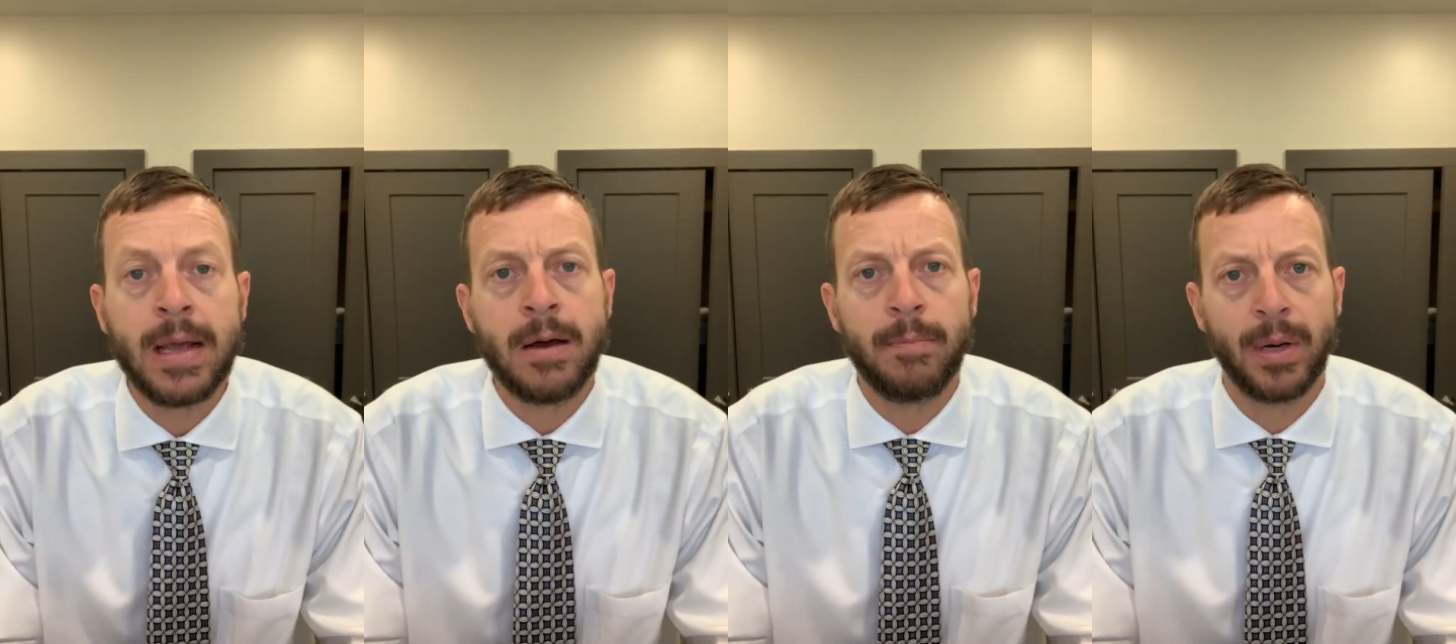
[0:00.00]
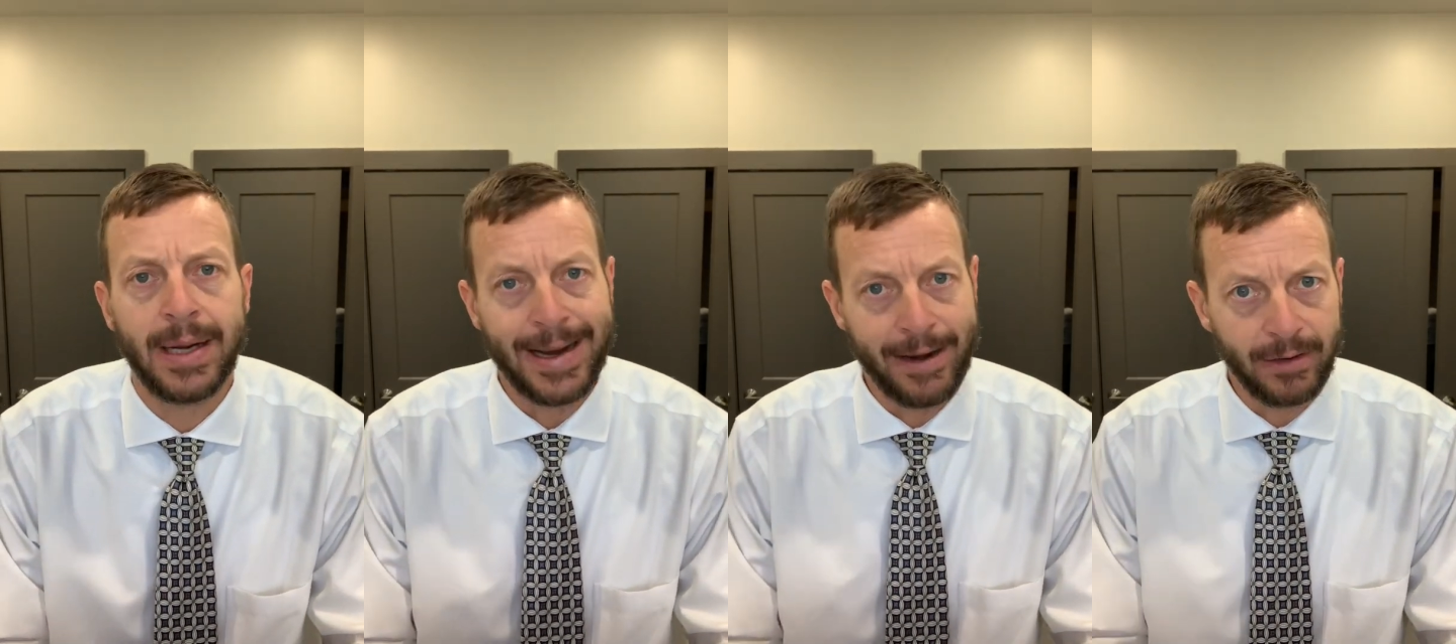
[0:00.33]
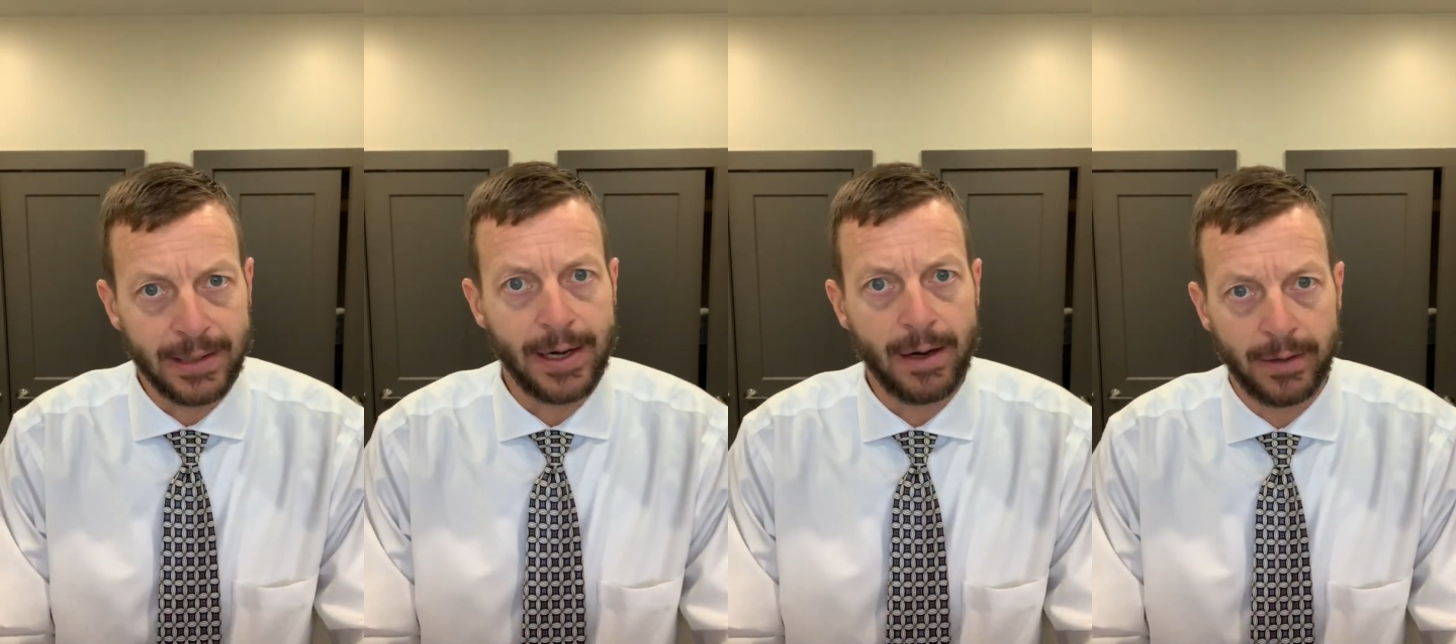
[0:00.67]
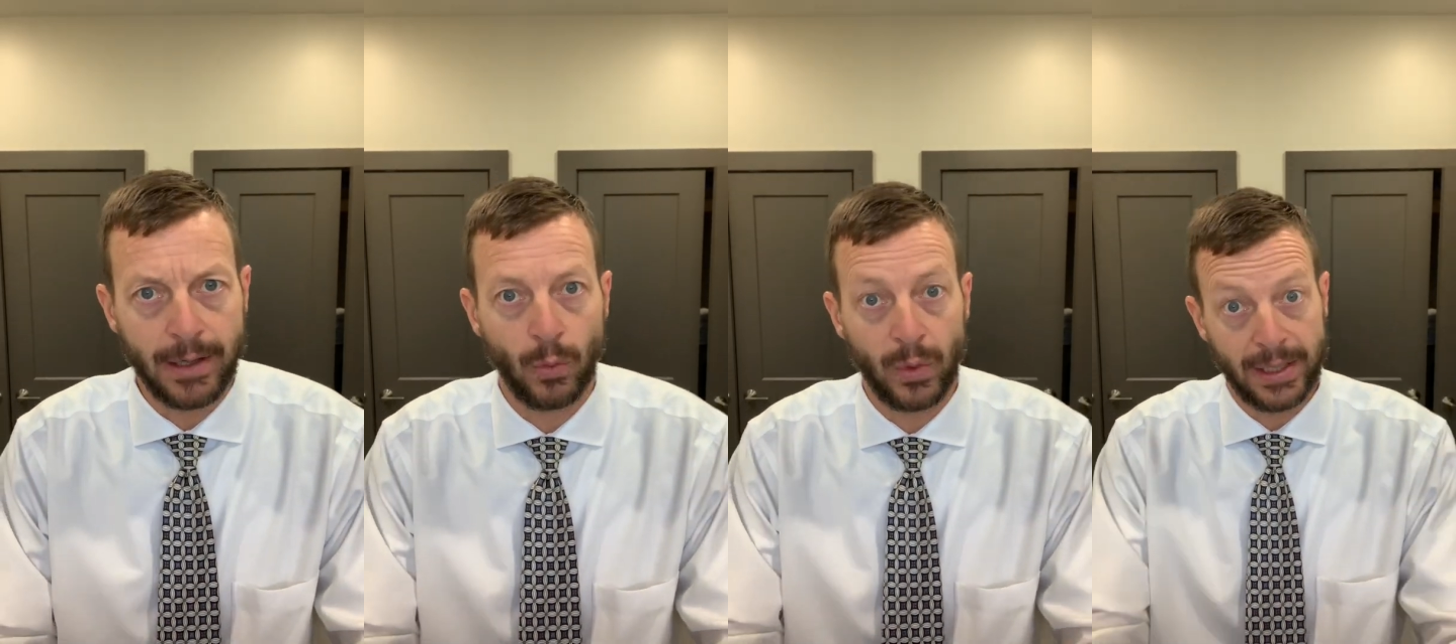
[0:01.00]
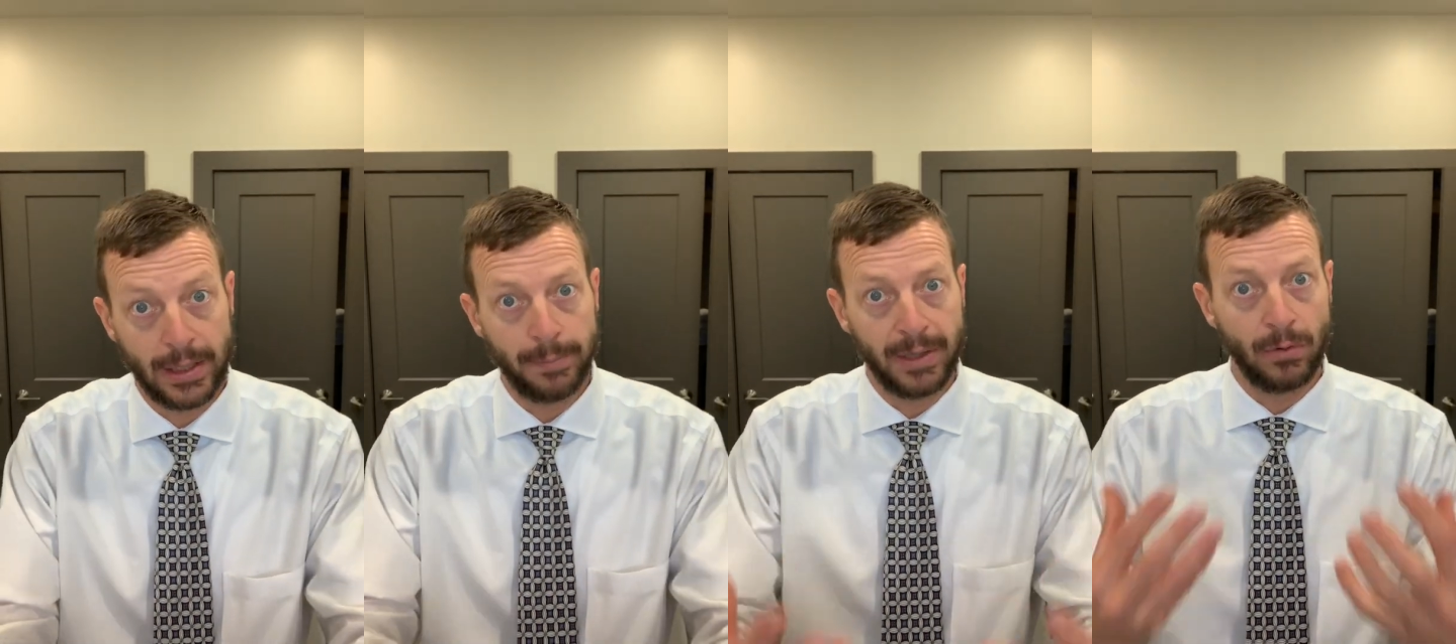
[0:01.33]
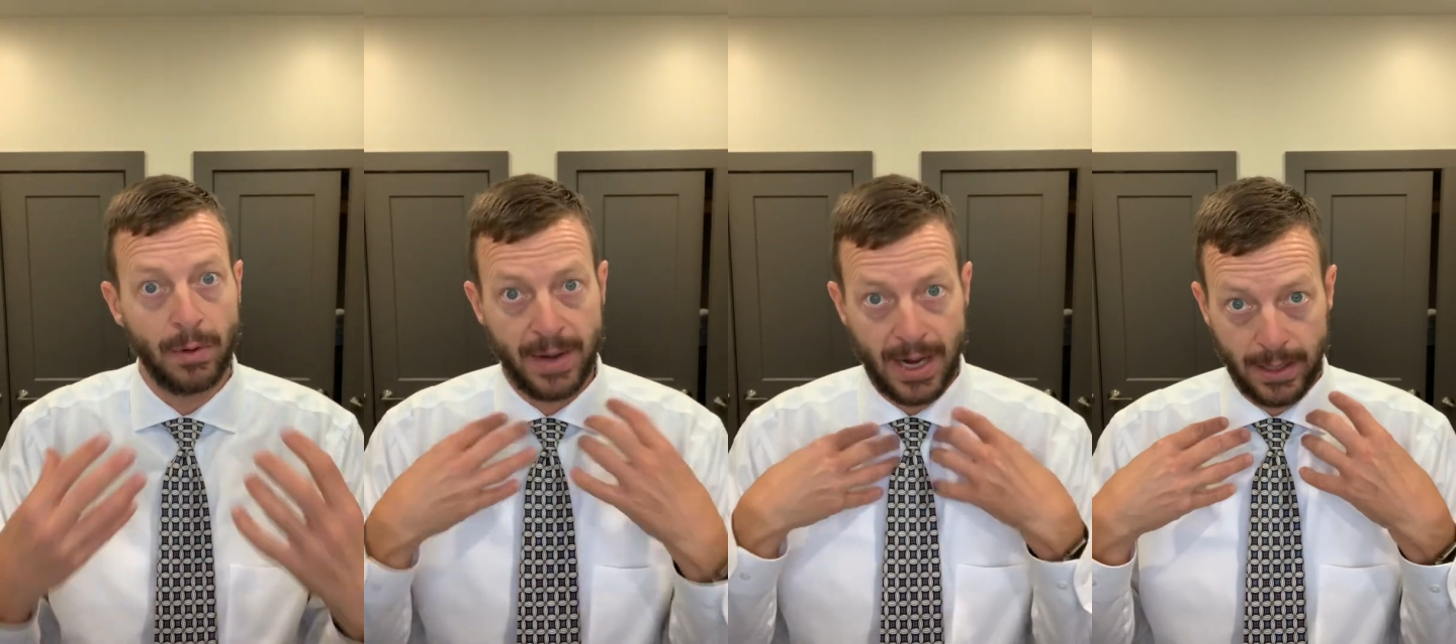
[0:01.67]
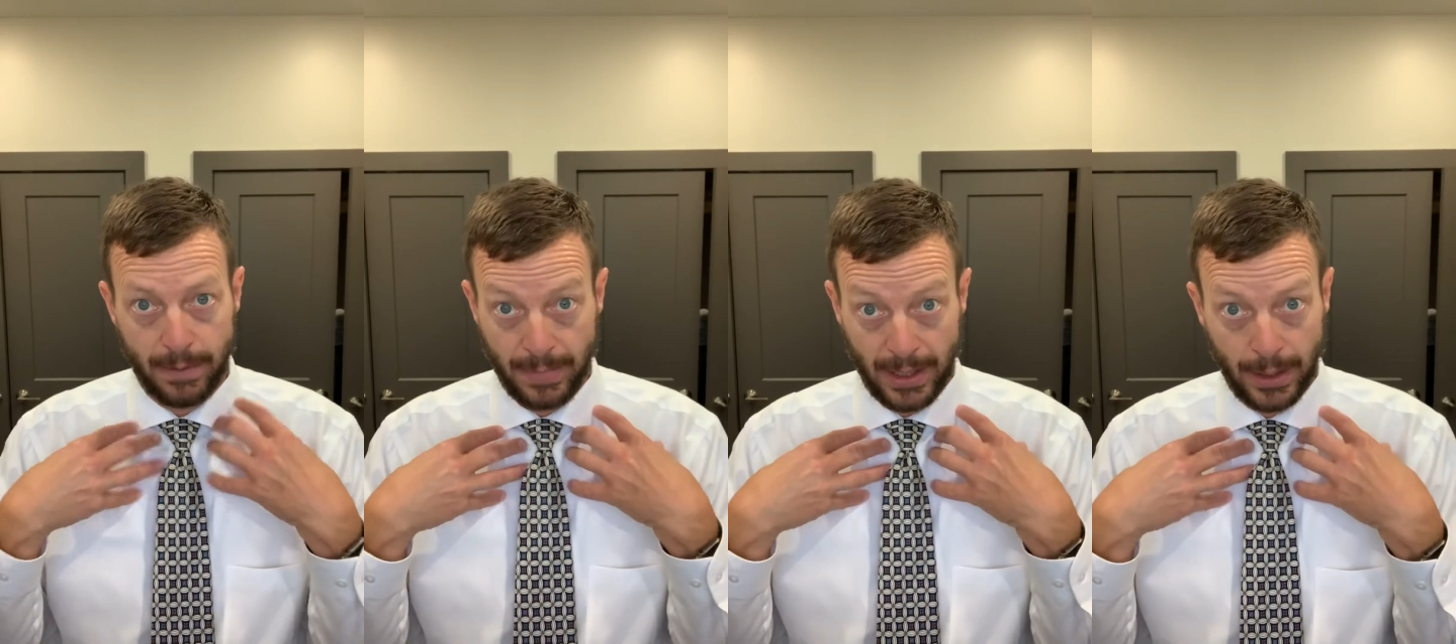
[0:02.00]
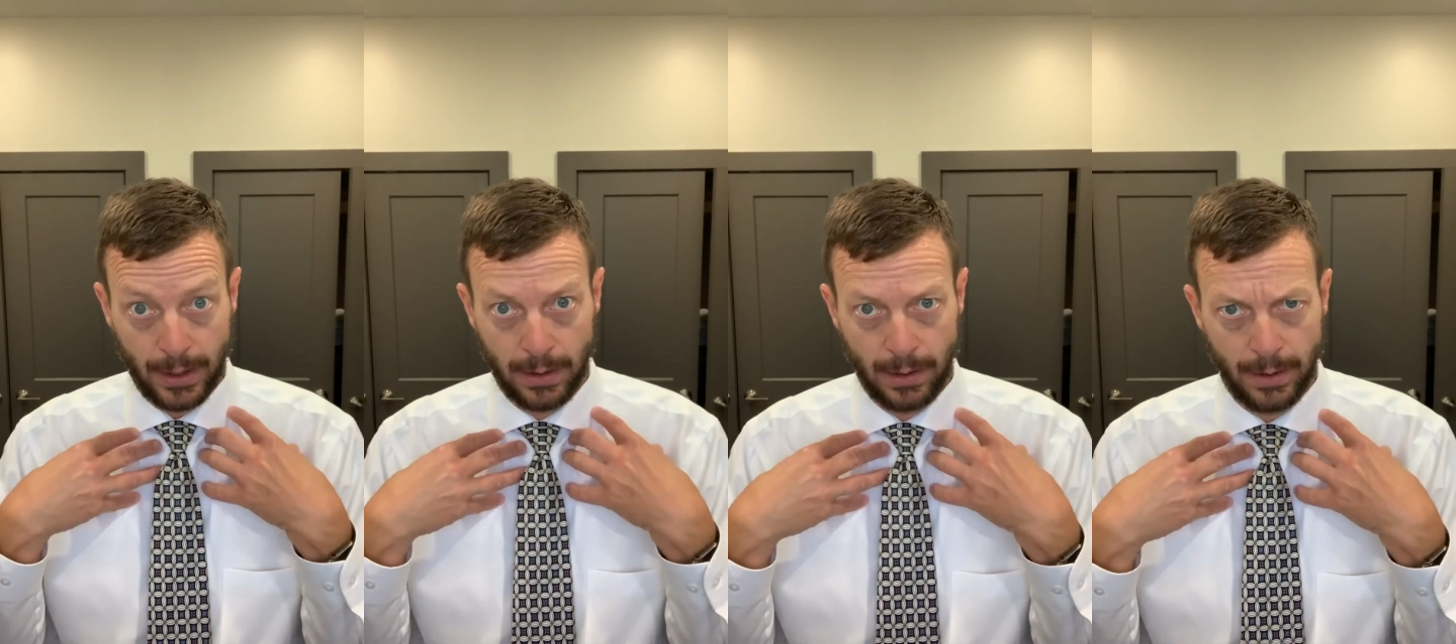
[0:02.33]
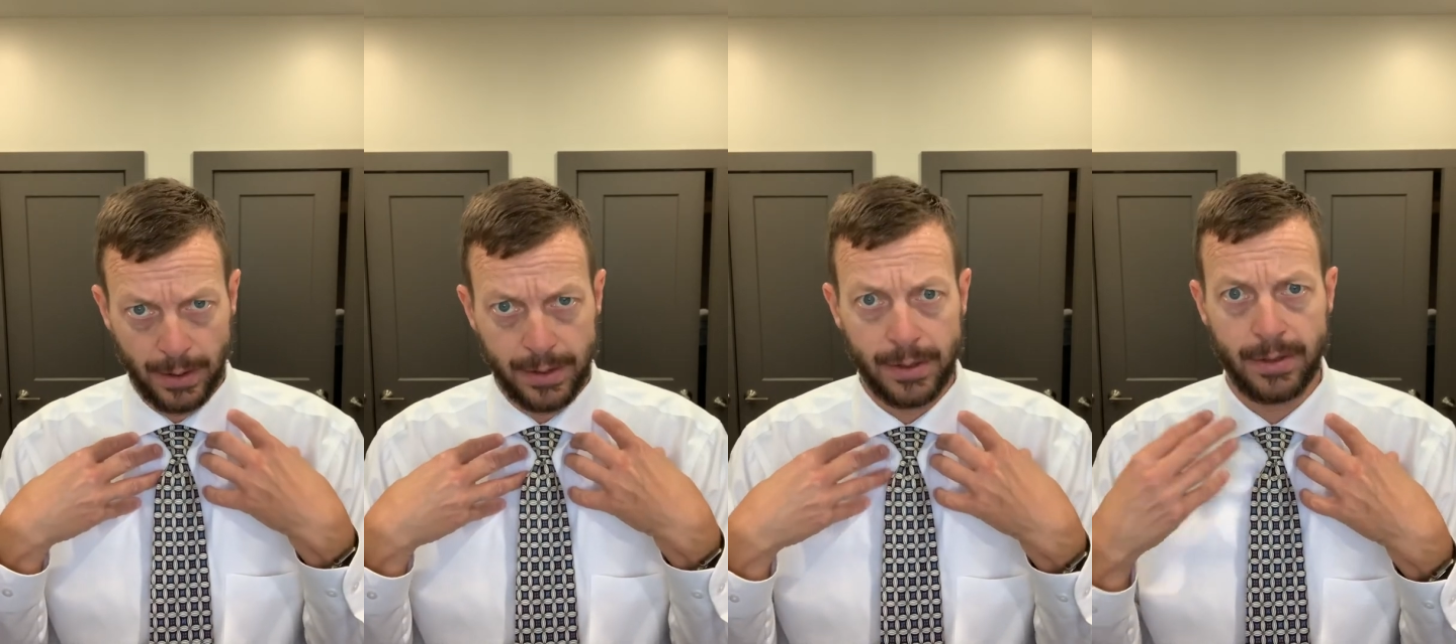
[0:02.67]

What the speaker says: But every now and then we need to be reminded, me included,